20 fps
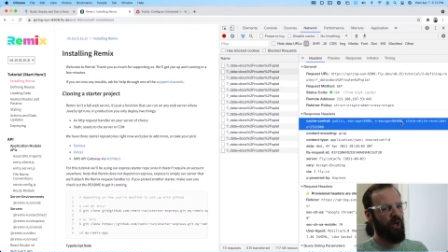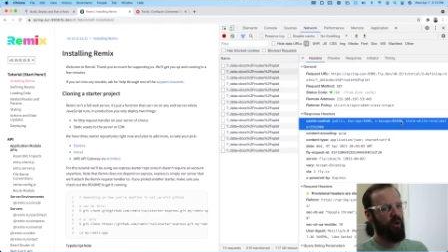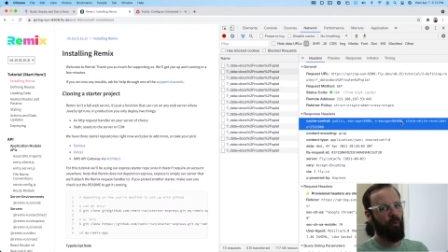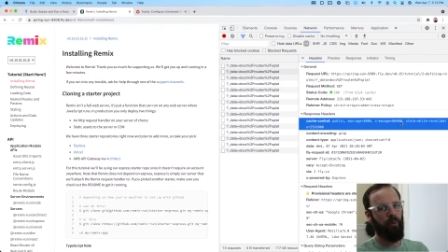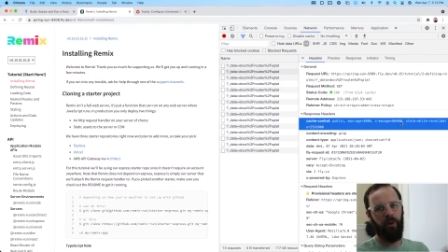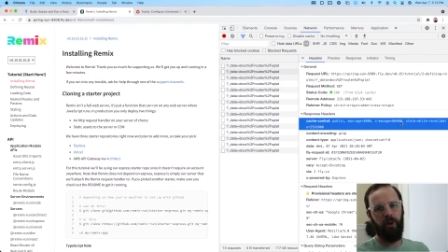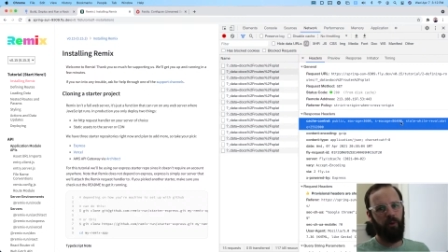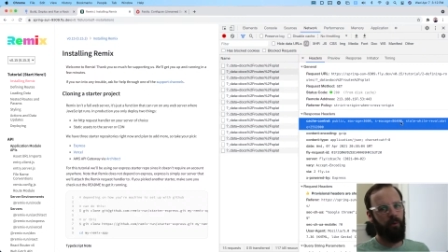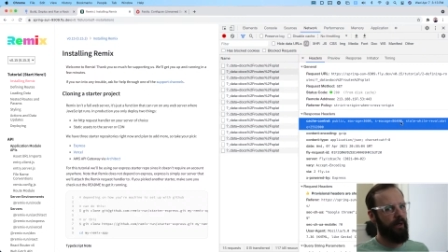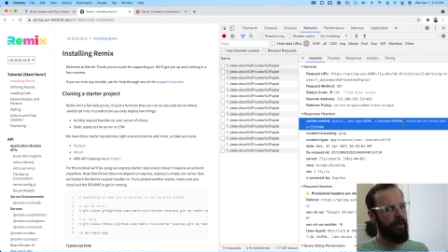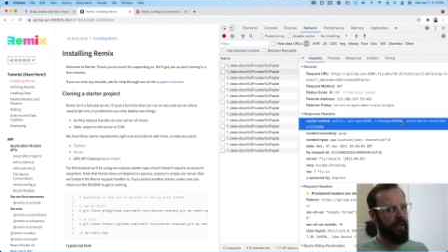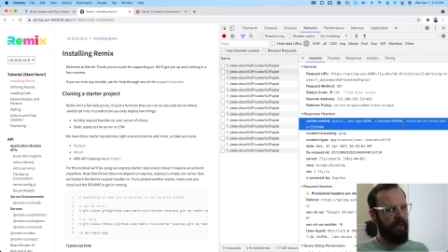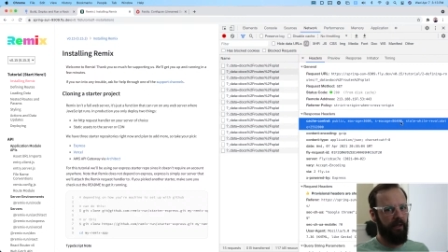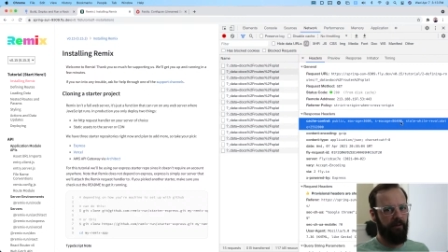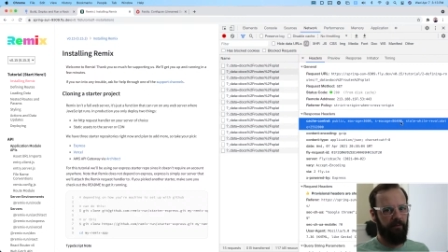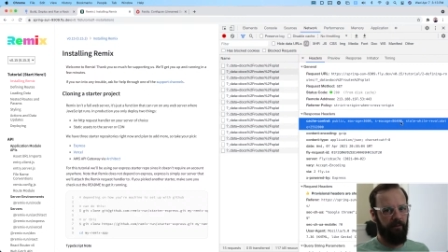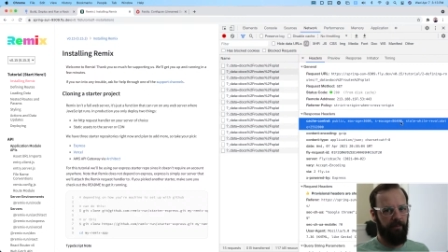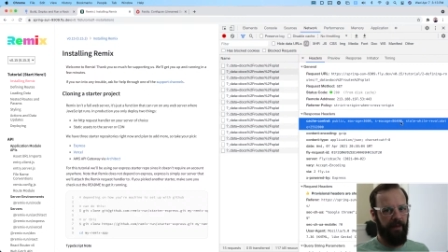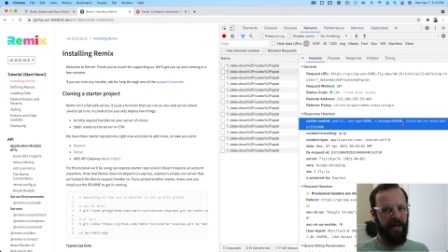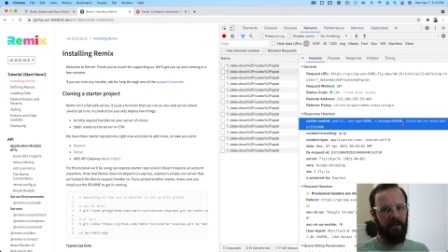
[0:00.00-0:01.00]
we don't want to give
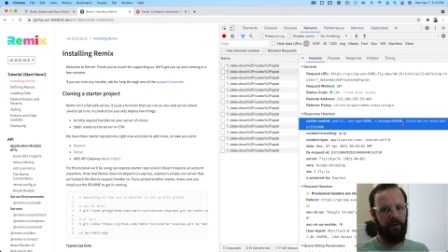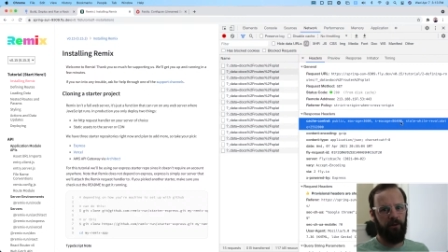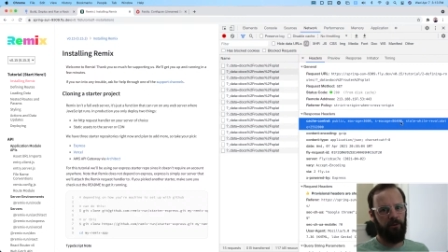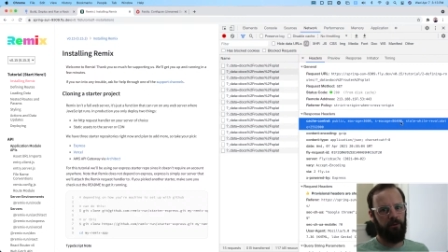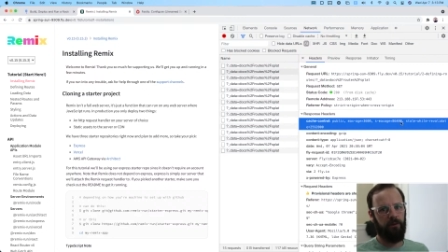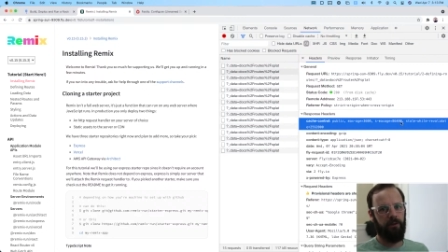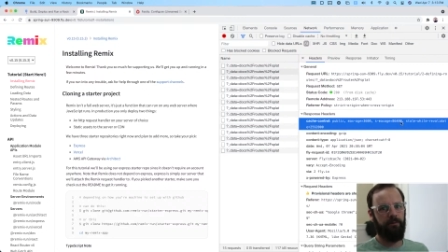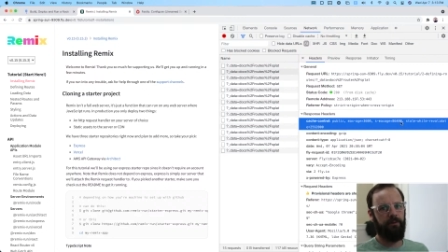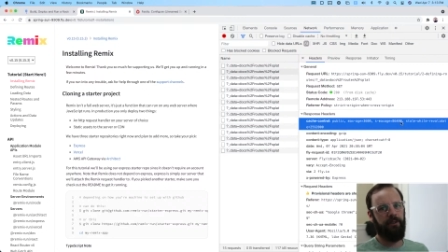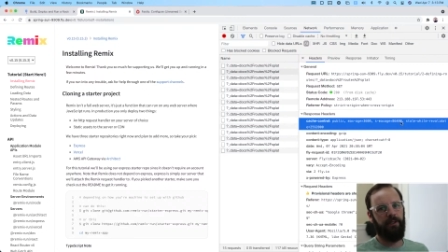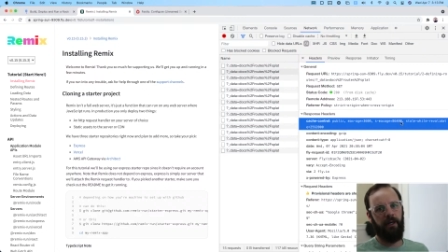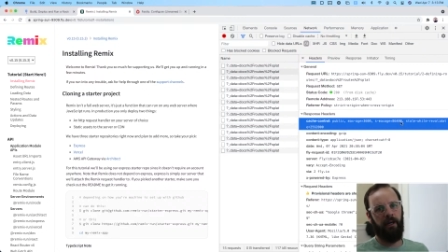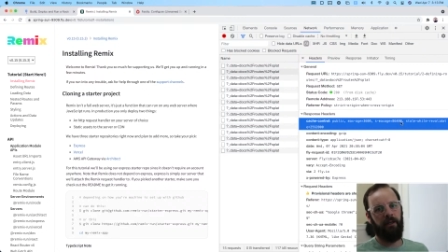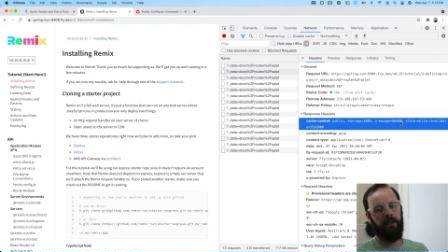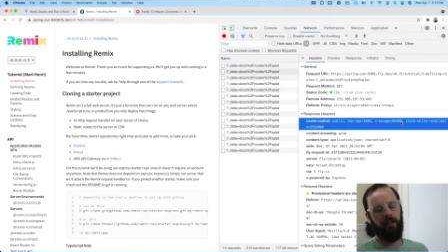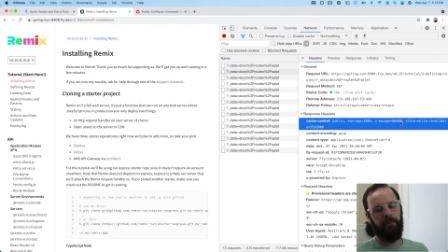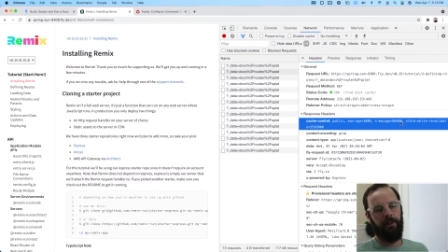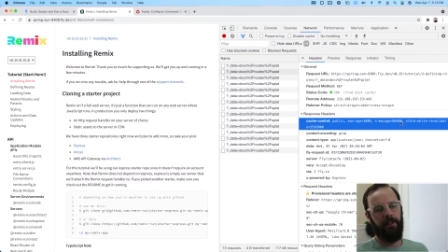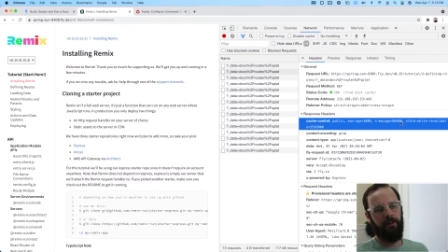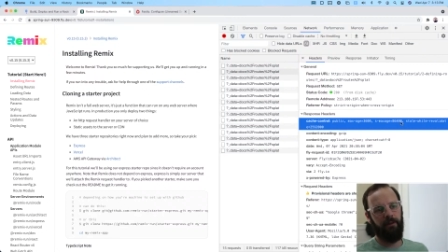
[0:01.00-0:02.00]
them that old of a
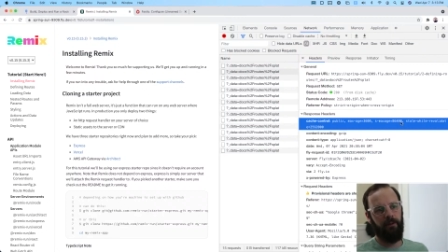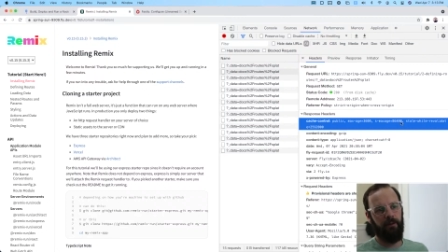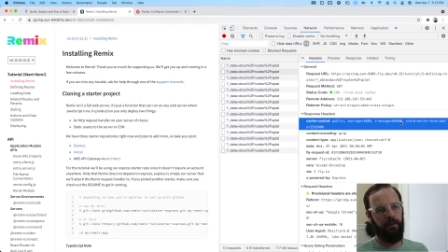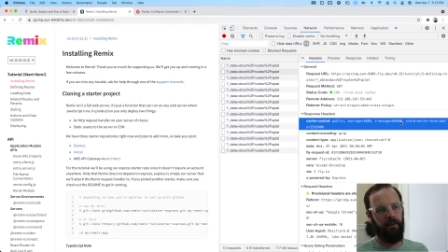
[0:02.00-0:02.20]
document.